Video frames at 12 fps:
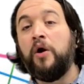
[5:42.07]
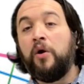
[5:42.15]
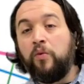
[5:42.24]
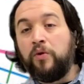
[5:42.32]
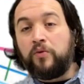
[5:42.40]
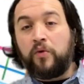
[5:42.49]

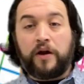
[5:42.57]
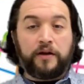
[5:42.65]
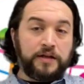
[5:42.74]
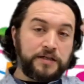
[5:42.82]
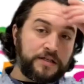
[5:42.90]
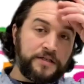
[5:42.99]
would want to
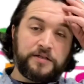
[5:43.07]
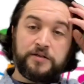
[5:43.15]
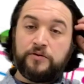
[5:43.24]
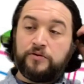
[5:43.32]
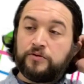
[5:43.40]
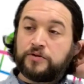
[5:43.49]
listen to